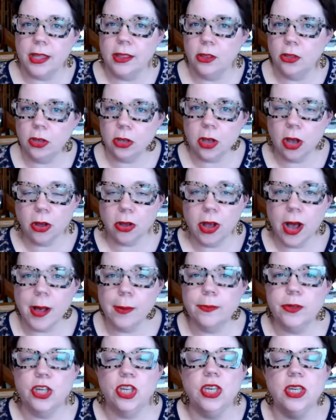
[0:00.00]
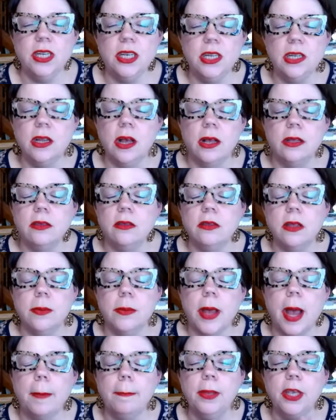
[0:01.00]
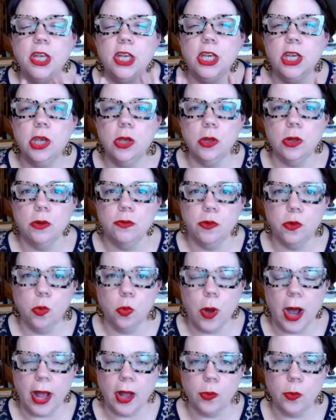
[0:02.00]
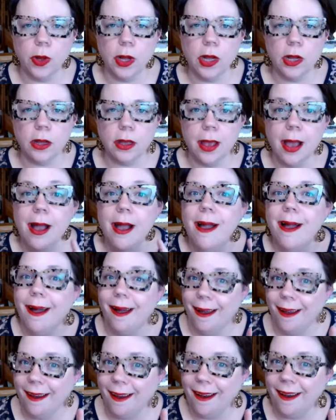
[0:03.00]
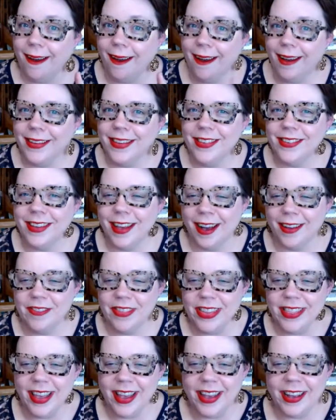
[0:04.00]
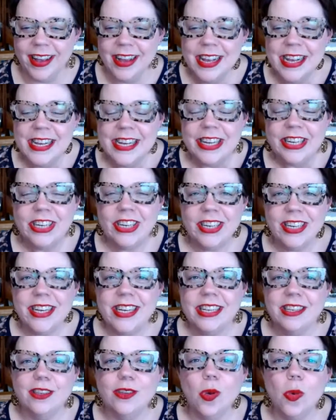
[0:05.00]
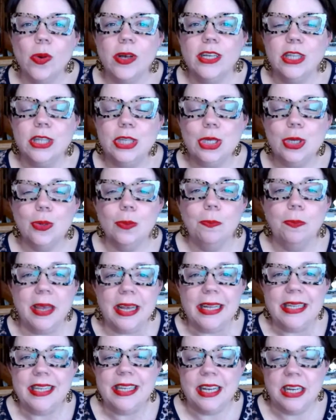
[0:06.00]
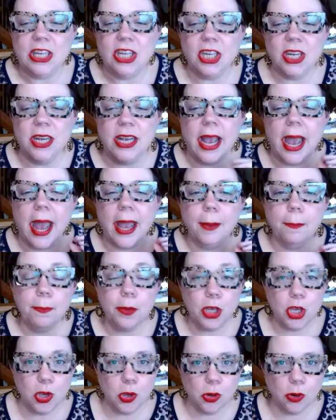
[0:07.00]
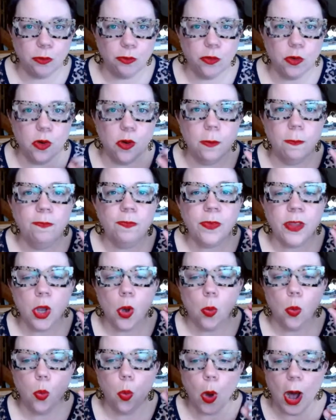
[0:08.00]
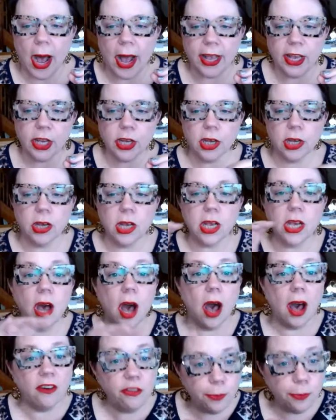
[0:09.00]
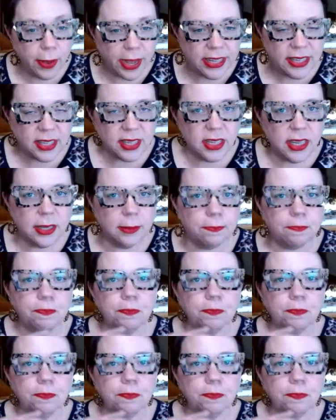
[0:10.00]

and look her up. She does some beautiful wire work. Haha, you got me there. She is going to be teaching a beautiful wire cuff bracelet